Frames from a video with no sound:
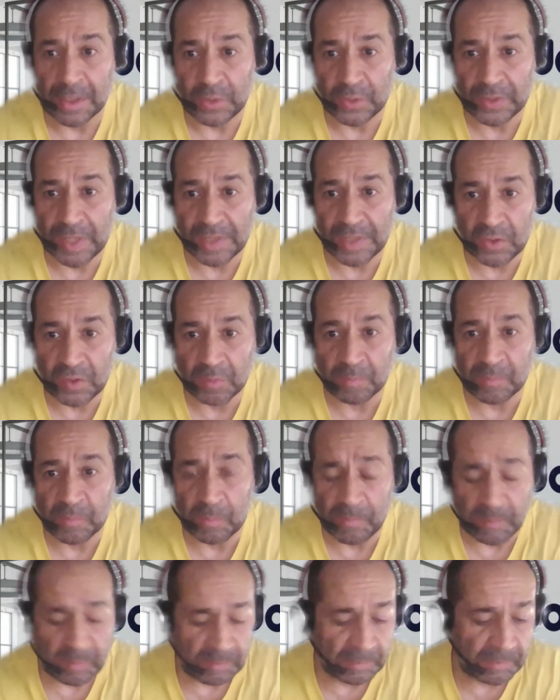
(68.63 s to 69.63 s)
You can use
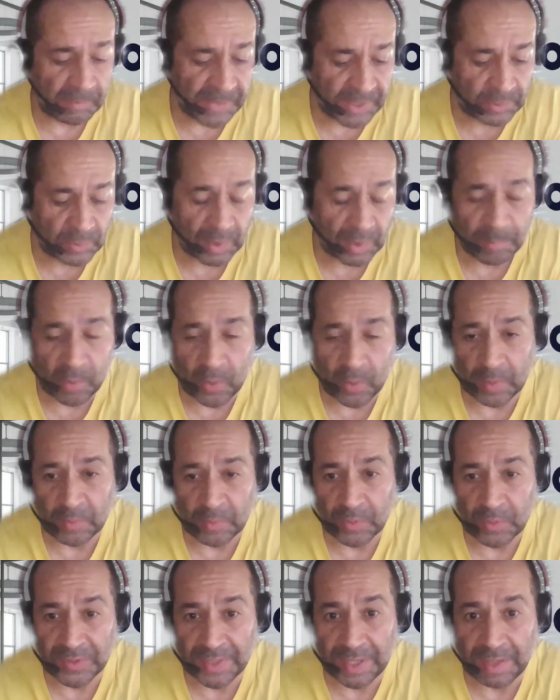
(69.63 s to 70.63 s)
Virtual
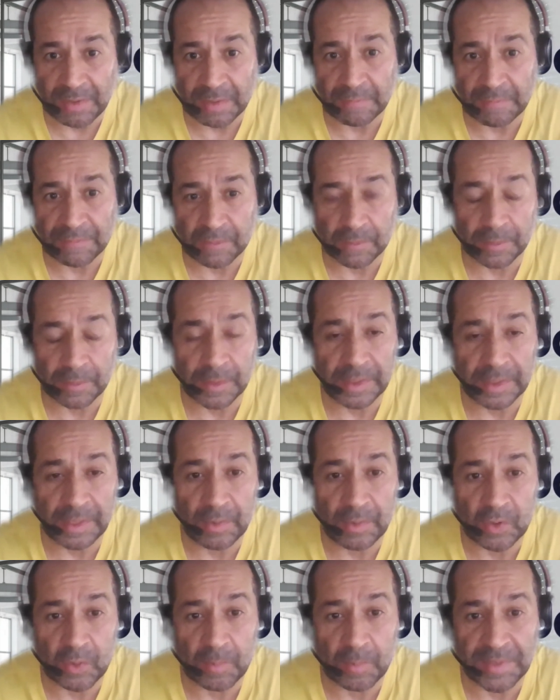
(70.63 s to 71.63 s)
Pod Autoscaler
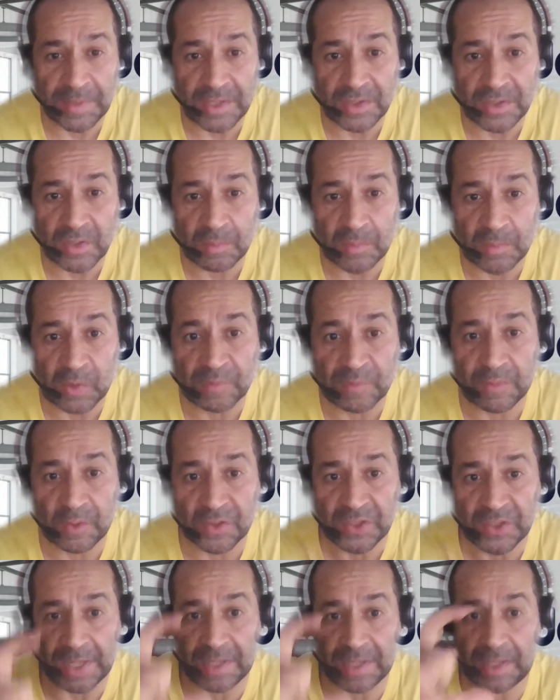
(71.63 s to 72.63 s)
in recommendation mode
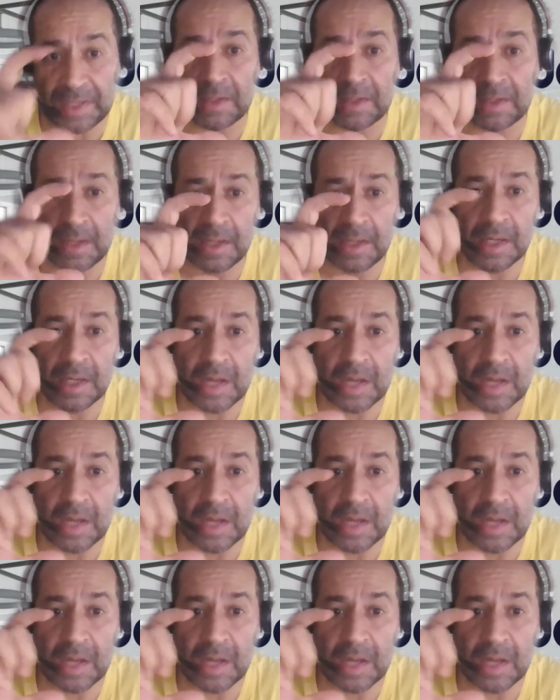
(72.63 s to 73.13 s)
for checking